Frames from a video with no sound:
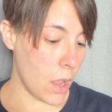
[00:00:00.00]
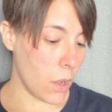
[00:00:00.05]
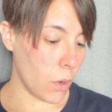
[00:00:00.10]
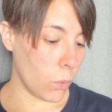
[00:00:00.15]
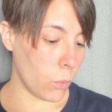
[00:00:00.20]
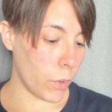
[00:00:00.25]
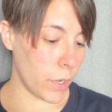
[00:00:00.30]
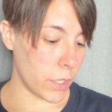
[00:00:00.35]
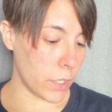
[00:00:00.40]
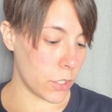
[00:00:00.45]

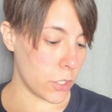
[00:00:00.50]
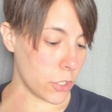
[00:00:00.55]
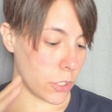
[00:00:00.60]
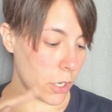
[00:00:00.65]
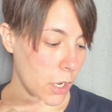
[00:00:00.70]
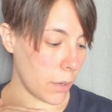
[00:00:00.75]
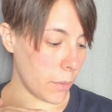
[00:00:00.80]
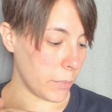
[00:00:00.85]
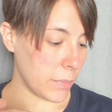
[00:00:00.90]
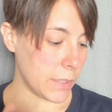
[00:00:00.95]
with
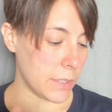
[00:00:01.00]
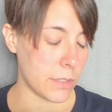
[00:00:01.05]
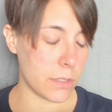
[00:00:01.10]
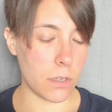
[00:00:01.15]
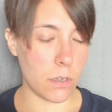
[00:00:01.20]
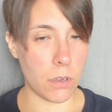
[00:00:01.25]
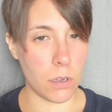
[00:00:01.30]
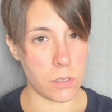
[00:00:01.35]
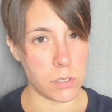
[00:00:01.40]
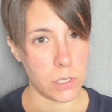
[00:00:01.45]
shops
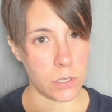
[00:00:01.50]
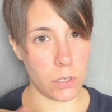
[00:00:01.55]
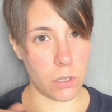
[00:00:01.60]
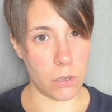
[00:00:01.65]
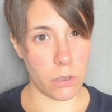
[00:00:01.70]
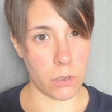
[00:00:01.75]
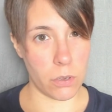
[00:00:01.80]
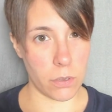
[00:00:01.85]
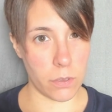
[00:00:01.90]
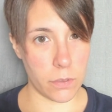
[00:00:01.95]
all
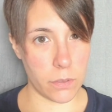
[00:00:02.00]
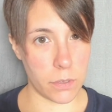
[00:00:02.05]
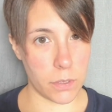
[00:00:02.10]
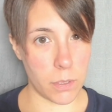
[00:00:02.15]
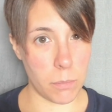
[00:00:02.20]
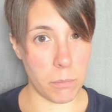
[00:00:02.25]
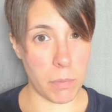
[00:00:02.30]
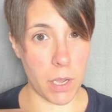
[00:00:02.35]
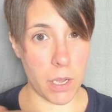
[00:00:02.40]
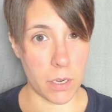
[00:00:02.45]
along the
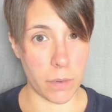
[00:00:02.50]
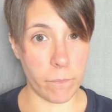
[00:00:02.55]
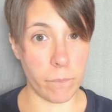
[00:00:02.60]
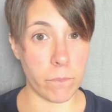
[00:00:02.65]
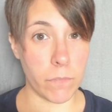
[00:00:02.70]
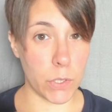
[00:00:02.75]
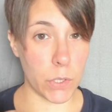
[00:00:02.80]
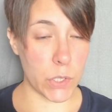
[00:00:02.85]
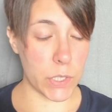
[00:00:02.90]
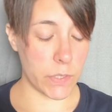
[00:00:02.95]
bottom
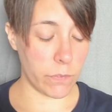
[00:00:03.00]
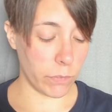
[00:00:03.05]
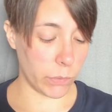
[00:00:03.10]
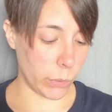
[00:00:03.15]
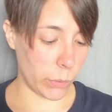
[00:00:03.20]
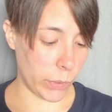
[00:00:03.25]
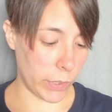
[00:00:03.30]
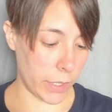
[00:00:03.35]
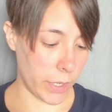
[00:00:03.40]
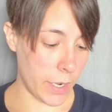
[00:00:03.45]
first
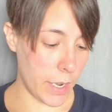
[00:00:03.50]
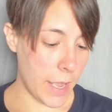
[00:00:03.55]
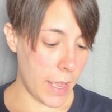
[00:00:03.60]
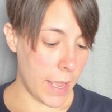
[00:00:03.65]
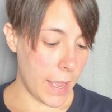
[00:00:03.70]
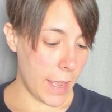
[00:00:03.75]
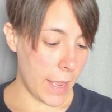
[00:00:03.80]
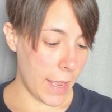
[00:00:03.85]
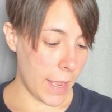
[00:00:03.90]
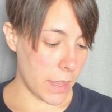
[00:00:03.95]
floor
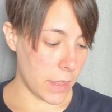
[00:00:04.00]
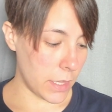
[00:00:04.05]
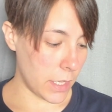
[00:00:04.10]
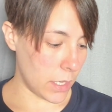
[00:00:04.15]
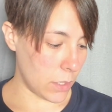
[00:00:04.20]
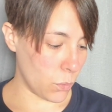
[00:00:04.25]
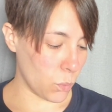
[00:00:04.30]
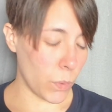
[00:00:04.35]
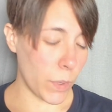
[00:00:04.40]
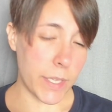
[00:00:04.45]
and
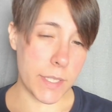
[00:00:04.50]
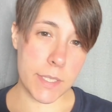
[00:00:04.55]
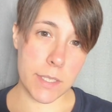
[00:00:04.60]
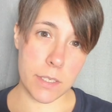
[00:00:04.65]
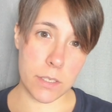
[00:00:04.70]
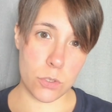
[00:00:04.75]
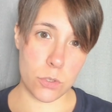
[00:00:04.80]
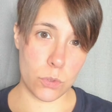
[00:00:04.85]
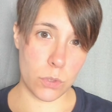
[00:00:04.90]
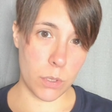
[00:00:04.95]
then
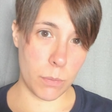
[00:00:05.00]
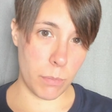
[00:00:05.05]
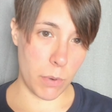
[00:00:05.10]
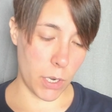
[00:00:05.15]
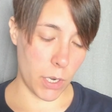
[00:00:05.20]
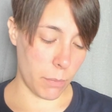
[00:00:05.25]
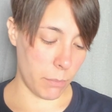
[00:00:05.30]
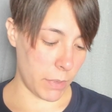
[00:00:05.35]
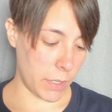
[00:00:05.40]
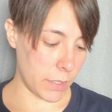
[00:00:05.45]
residential
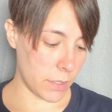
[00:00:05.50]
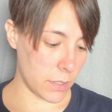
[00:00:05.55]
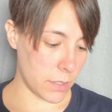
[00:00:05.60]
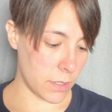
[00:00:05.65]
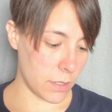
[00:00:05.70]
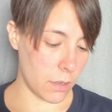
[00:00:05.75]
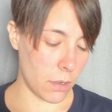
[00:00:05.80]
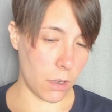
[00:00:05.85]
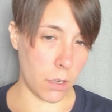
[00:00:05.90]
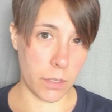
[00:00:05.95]

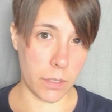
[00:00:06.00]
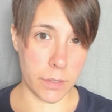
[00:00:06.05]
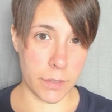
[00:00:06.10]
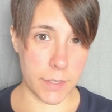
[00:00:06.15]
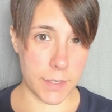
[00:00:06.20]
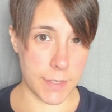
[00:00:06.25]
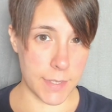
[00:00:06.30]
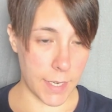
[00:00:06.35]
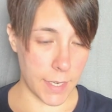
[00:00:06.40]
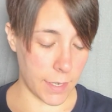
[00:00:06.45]
apartments on the
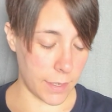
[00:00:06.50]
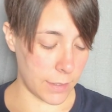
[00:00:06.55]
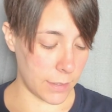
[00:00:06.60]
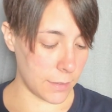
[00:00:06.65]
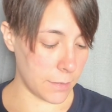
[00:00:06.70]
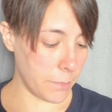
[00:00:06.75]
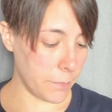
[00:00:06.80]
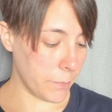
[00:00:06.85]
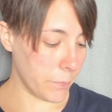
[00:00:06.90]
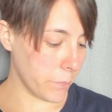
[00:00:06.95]
second.
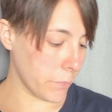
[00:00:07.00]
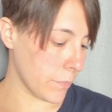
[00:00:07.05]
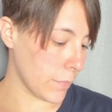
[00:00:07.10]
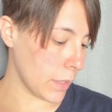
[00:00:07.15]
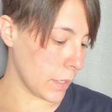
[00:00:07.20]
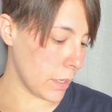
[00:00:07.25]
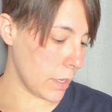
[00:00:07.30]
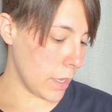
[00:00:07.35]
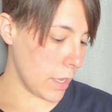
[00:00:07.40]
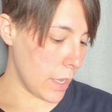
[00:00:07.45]

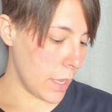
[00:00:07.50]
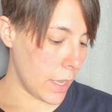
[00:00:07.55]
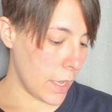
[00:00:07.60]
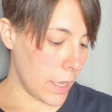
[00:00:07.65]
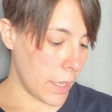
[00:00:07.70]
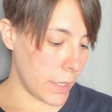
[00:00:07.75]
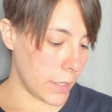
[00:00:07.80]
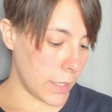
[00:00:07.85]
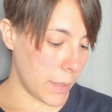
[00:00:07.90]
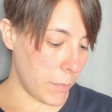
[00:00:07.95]

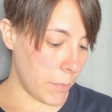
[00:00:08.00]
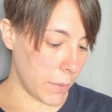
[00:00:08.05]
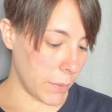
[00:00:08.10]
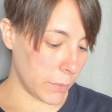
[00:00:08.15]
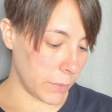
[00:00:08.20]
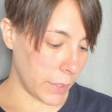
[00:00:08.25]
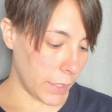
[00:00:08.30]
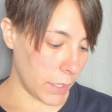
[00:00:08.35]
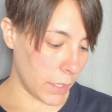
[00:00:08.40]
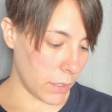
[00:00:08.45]
The
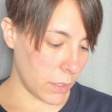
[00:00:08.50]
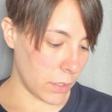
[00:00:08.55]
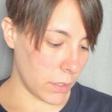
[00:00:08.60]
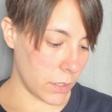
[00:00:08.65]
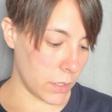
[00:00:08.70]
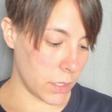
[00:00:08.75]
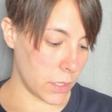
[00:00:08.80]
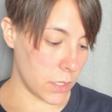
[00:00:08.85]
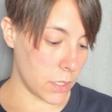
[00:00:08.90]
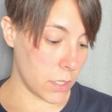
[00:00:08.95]
building
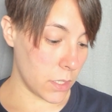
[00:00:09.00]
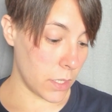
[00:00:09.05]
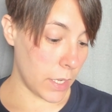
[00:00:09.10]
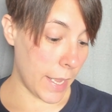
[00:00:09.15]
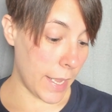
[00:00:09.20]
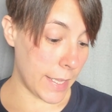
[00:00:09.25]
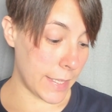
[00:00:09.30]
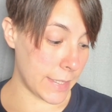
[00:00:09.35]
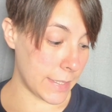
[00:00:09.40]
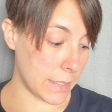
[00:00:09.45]

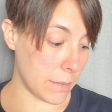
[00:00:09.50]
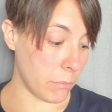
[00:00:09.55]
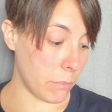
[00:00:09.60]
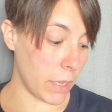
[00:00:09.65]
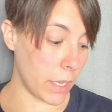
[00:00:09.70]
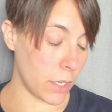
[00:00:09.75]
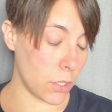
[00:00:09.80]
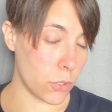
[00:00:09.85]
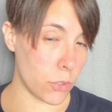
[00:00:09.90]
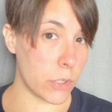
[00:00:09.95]
had some
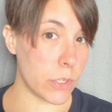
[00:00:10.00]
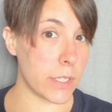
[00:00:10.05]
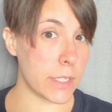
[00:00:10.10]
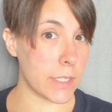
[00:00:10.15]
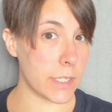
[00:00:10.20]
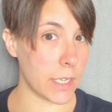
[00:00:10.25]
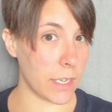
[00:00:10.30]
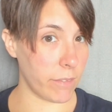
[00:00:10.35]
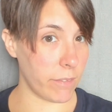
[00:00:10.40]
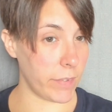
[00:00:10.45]

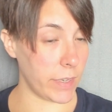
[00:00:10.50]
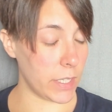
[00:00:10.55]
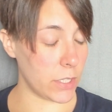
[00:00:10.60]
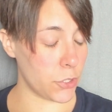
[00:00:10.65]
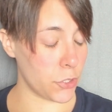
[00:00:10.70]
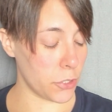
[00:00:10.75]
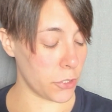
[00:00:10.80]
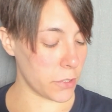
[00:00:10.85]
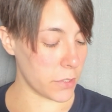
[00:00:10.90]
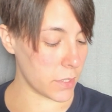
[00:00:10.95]
interesting
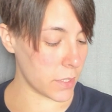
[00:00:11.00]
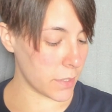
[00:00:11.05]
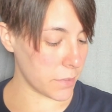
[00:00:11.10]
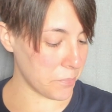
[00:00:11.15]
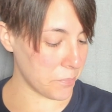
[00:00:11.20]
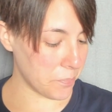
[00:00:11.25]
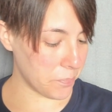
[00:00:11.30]
features.